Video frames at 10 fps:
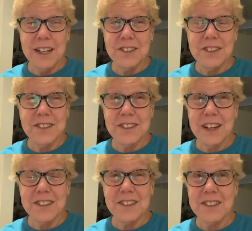
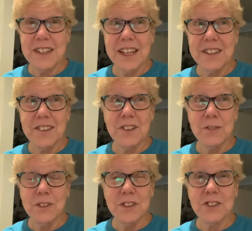just can't deal
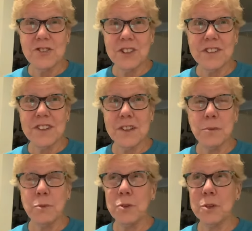with the stress
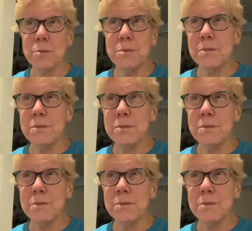anymore